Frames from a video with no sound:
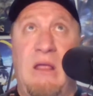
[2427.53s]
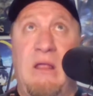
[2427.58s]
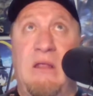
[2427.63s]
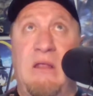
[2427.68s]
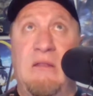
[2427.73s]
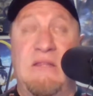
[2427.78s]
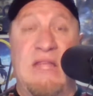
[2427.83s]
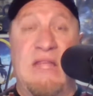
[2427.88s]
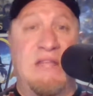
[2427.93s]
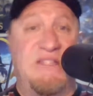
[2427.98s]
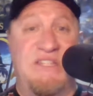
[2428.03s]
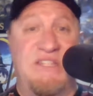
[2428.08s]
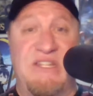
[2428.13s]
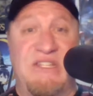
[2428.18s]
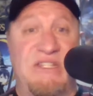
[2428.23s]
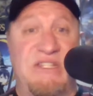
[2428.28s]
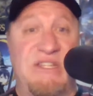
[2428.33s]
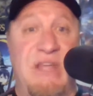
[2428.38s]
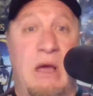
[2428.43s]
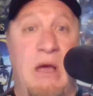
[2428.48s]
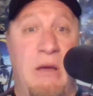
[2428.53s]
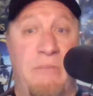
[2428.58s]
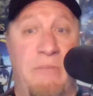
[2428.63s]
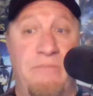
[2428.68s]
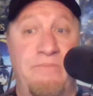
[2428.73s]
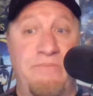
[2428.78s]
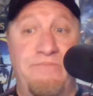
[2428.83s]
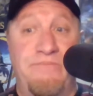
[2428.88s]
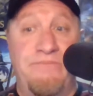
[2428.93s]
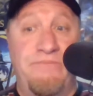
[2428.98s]
that's just dumb.
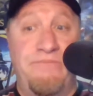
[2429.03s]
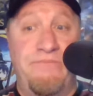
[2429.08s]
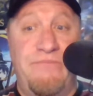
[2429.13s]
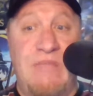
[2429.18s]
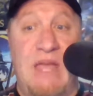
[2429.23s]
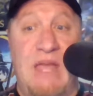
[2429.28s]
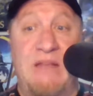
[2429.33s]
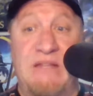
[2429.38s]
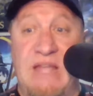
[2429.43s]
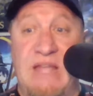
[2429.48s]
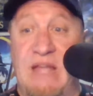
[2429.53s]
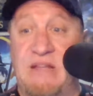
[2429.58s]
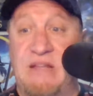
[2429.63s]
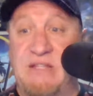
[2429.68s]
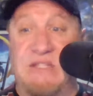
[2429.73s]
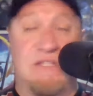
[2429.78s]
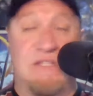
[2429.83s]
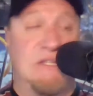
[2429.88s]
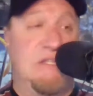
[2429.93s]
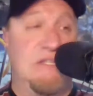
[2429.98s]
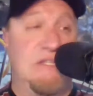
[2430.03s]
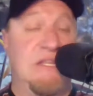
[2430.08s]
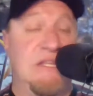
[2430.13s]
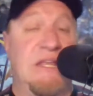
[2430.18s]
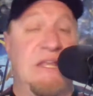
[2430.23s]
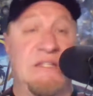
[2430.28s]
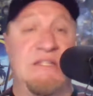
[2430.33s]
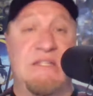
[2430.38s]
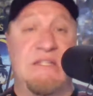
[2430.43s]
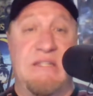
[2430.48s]
That just
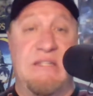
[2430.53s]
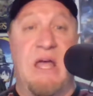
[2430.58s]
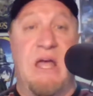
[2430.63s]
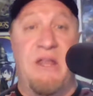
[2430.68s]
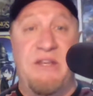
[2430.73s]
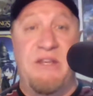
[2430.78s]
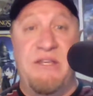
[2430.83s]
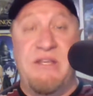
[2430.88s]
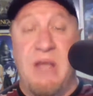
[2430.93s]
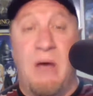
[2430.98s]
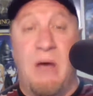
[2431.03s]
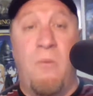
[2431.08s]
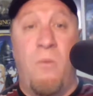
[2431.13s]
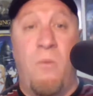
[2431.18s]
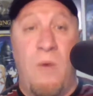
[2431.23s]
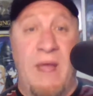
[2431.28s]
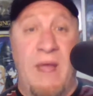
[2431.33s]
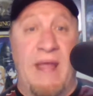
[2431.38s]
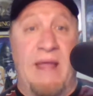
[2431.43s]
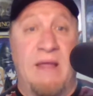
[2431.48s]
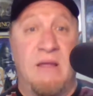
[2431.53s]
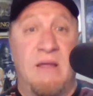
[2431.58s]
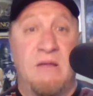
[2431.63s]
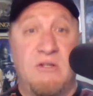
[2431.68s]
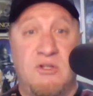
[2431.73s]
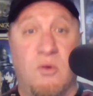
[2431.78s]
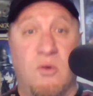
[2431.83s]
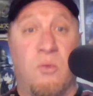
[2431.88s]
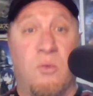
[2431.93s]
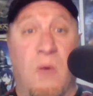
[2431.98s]
is a dumb way
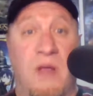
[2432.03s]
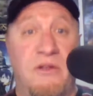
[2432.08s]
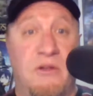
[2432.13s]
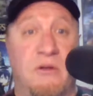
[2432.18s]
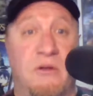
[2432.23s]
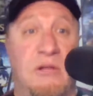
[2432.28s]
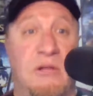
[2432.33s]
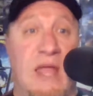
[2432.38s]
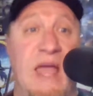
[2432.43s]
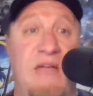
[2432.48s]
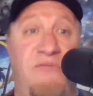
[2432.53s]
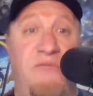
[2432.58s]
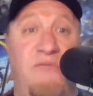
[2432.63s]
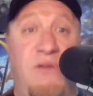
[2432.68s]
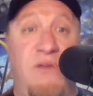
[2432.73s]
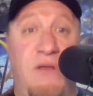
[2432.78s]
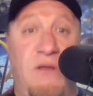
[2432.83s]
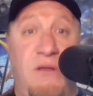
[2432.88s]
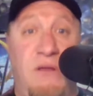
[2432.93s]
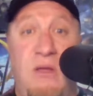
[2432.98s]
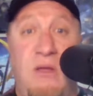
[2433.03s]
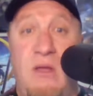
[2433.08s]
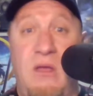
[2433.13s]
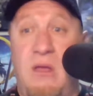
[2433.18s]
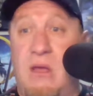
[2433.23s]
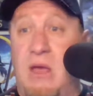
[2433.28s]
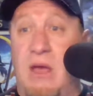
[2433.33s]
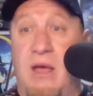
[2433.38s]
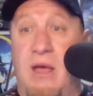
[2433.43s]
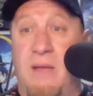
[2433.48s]
to run your life.
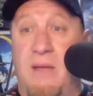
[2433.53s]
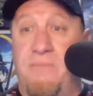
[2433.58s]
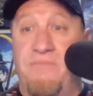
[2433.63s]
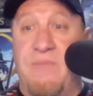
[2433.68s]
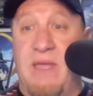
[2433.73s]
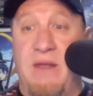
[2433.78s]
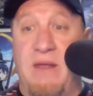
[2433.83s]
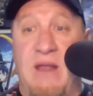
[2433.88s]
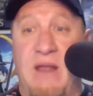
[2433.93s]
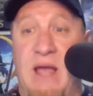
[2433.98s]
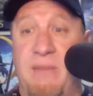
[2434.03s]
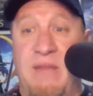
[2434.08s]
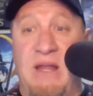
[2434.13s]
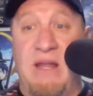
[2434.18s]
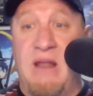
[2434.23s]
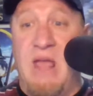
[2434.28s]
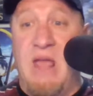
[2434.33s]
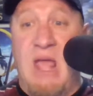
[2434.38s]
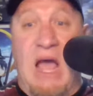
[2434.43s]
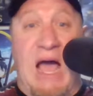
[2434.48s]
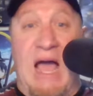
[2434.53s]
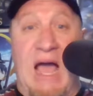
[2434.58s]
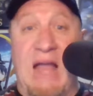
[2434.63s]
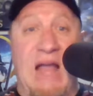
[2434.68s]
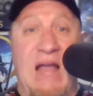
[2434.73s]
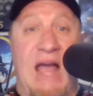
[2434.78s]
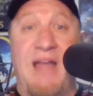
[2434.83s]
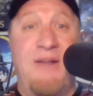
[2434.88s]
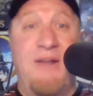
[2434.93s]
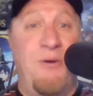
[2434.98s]
And I mean,
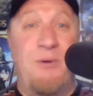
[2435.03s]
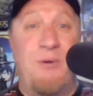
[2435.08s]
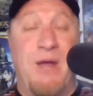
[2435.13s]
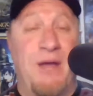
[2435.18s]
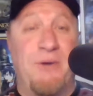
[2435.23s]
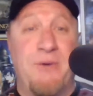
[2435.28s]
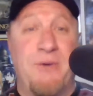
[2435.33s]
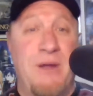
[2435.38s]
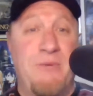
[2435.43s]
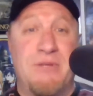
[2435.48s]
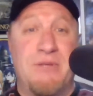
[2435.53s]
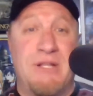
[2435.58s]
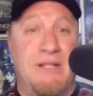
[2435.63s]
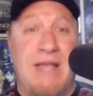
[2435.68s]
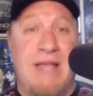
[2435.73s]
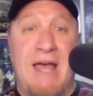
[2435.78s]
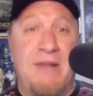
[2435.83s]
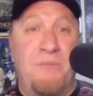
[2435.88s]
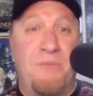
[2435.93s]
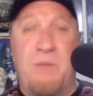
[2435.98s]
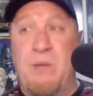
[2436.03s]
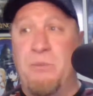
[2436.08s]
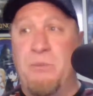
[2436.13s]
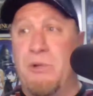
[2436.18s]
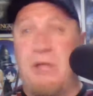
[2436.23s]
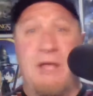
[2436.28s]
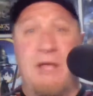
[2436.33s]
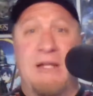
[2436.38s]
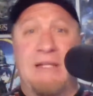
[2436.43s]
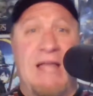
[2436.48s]
I don't agree with a lot of
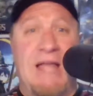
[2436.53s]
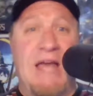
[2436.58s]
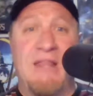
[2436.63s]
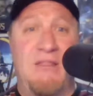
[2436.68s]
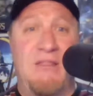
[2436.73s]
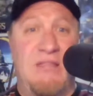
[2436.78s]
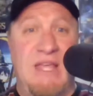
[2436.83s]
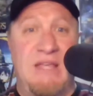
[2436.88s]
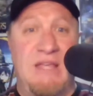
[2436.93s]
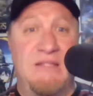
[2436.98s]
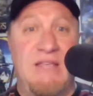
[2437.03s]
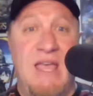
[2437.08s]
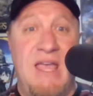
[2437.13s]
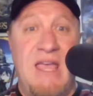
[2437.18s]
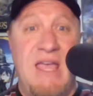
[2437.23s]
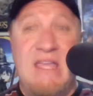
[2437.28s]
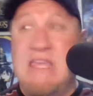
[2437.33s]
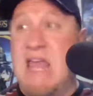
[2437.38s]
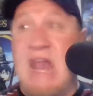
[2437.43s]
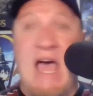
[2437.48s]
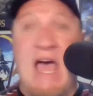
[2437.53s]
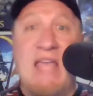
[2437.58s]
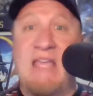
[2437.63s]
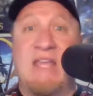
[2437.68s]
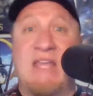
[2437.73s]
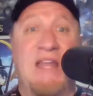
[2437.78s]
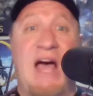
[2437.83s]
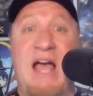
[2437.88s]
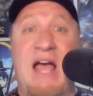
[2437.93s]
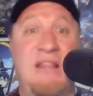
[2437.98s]
people on a lot of things, yet
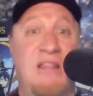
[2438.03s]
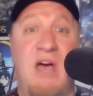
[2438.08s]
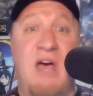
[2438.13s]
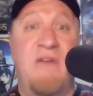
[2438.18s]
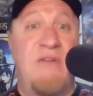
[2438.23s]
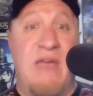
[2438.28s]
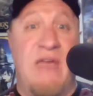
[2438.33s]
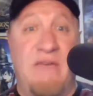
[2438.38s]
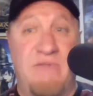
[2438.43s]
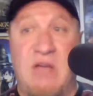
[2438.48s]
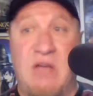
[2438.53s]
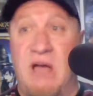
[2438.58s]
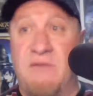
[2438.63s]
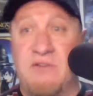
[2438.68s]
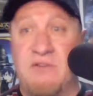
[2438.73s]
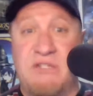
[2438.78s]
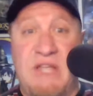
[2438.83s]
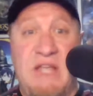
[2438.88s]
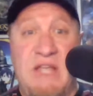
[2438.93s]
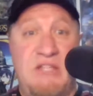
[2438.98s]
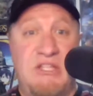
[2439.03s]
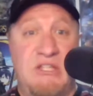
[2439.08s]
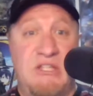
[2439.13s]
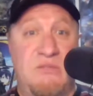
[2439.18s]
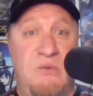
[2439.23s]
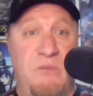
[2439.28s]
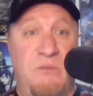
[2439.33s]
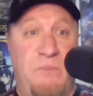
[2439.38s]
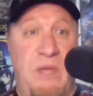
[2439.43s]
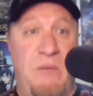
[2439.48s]
I love have conversations
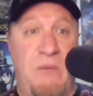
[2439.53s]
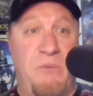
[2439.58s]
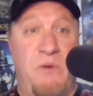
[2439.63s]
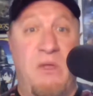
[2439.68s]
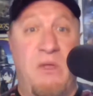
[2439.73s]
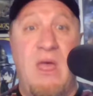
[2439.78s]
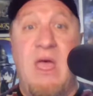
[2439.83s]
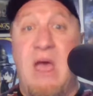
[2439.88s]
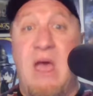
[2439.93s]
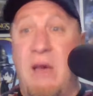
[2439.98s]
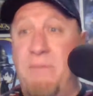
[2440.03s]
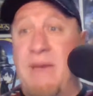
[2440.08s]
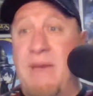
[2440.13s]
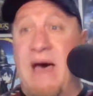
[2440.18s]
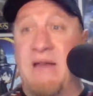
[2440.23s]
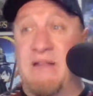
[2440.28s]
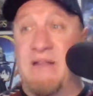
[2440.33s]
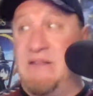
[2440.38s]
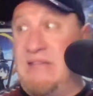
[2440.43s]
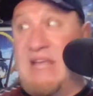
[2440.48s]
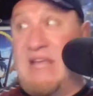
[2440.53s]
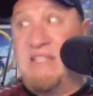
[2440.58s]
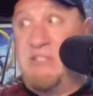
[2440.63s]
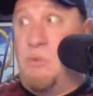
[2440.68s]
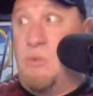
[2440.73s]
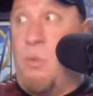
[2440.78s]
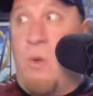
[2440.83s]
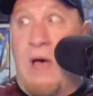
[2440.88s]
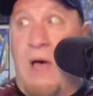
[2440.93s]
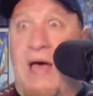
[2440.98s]
with people about it.
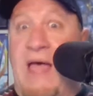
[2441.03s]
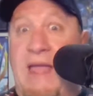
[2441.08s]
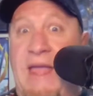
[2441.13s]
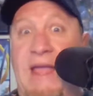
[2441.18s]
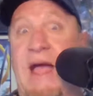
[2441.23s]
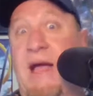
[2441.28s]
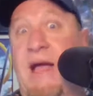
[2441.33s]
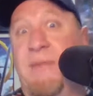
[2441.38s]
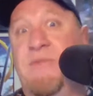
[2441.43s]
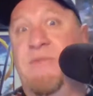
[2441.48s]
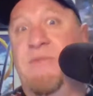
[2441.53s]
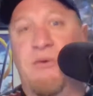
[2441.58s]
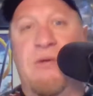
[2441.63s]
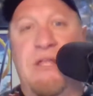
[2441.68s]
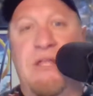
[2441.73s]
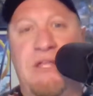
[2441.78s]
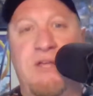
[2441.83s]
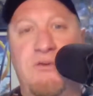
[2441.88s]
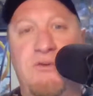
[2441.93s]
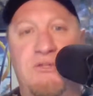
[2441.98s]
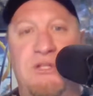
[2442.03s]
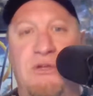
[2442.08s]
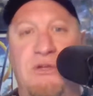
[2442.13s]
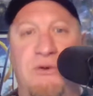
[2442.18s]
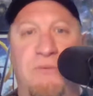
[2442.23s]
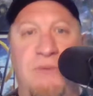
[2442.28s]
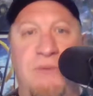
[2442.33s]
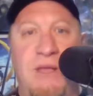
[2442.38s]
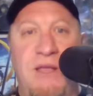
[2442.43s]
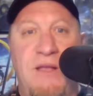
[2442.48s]
That's why I'm doing
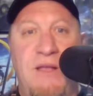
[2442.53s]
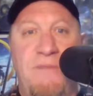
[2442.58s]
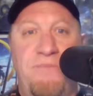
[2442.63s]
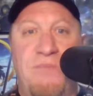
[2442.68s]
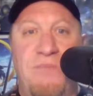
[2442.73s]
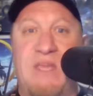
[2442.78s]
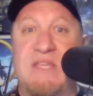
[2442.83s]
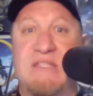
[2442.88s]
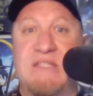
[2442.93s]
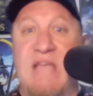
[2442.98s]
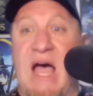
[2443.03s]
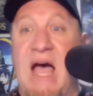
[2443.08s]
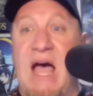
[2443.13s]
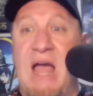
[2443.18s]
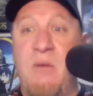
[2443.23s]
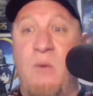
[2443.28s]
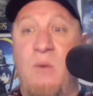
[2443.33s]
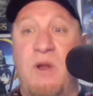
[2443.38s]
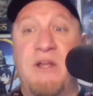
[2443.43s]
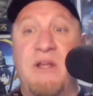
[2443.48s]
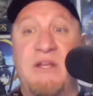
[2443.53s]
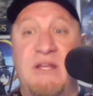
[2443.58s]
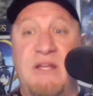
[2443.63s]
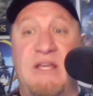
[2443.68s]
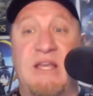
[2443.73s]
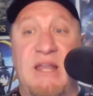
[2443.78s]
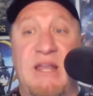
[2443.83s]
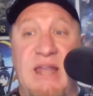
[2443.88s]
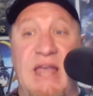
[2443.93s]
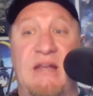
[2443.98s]
YouTube, because I wanted to
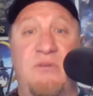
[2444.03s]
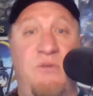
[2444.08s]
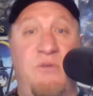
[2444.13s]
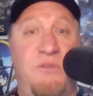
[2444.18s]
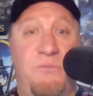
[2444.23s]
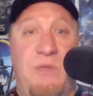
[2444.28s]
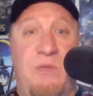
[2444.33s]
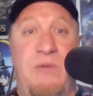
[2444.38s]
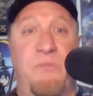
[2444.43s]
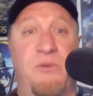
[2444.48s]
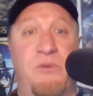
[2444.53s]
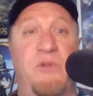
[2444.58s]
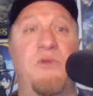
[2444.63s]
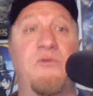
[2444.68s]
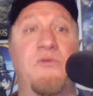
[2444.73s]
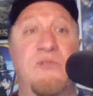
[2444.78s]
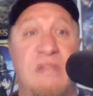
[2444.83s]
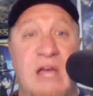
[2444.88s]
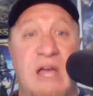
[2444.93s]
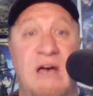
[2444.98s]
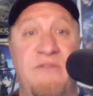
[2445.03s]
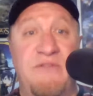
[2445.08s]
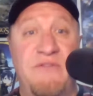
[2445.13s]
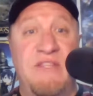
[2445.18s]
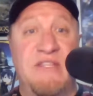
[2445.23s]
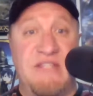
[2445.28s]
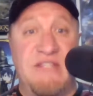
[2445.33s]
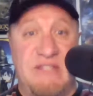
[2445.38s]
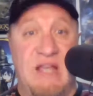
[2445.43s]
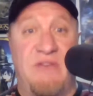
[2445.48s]
connect with people who loved
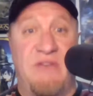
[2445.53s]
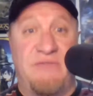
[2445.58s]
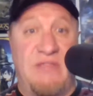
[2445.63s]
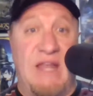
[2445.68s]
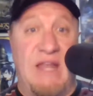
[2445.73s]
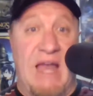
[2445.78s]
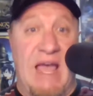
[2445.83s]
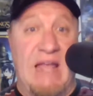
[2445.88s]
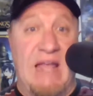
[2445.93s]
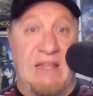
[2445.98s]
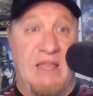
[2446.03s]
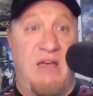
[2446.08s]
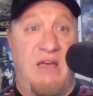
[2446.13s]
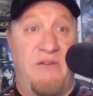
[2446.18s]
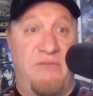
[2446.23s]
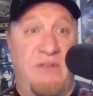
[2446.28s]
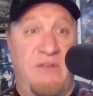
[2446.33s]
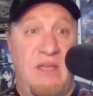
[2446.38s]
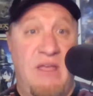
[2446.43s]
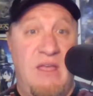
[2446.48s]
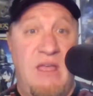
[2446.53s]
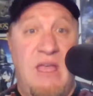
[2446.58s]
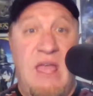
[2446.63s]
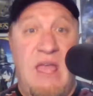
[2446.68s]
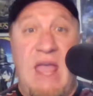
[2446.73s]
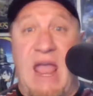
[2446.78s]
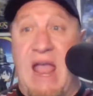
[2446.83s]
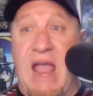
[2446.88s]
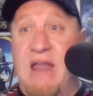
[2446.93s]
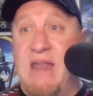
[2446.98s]
the stuff that I loved.
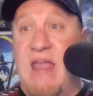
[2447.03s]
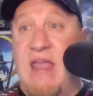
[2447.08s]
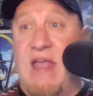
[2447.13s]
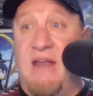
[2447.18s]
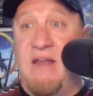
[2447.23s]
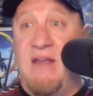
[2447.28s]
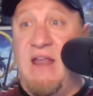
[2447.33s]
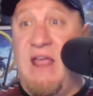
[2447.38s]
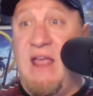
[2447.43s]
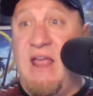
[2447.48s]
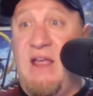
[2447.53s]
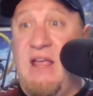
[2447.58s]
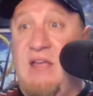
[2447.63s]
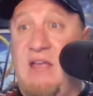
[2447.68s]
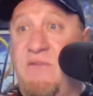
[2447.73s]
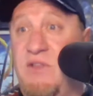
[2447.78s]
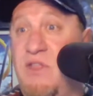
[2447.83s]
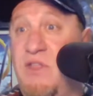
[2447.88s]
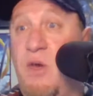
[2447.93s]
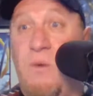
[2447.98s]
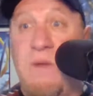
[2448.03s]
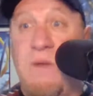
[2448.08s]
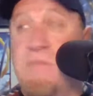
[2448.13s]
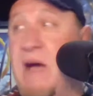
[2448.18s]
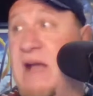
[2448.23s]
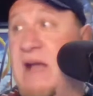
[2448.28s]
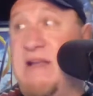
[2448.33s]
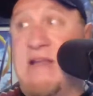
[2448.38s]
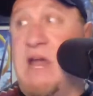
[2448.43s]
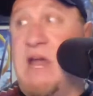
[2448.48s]
And even though we
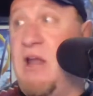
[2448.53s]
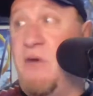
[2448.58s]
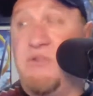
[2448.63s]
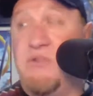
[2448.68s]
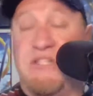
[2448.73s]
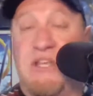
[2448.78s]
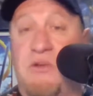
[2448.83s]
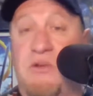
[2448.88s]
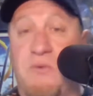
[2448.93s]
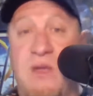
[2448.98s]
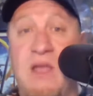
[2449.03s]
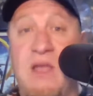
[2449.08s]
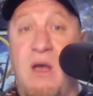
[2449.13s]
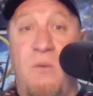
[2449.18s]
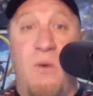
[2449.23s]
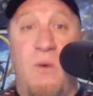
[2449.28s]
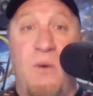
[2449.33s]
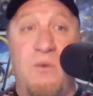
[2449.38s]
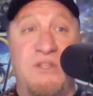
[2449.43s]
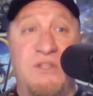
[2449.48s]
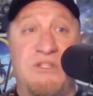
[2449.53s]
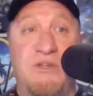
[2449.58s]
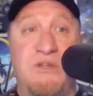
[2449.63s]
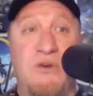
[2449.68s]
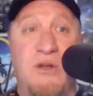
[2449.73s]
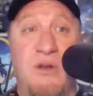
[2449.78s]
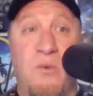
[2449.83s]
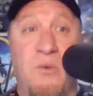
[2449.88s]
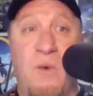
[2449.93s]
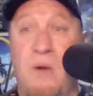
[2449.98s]
might not always agree on what was
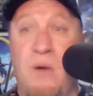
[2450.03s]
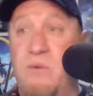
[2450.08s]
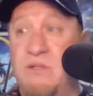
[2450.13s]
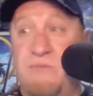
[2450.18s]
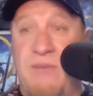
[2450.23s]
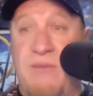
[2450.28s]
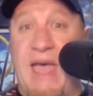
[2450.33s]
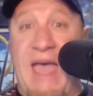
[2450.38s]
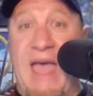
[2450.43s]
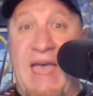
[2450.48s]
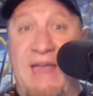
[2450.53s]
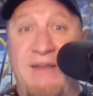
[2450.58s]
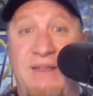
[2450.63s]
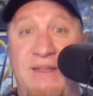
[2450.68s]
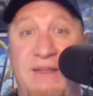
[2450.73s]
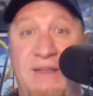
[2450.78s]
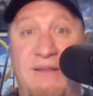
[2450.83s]
good or what was bad,